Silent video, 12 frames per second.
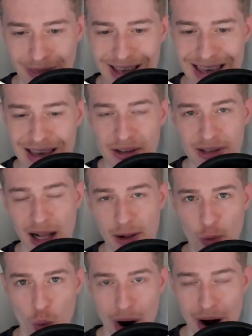The key is
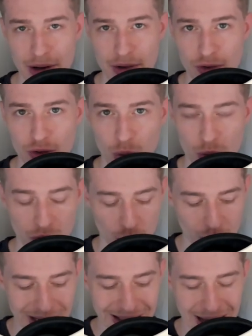self-awareness. So
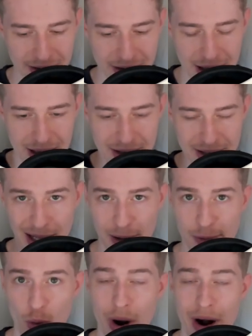you need that
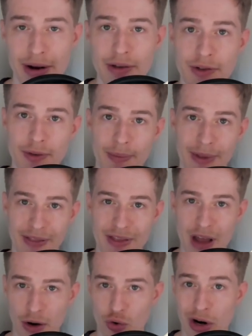self-awareness, that
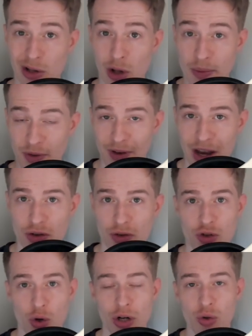non-critical
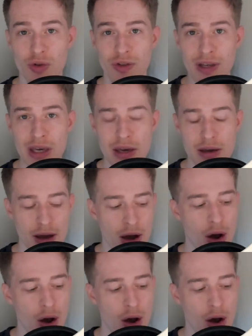observation, so that you see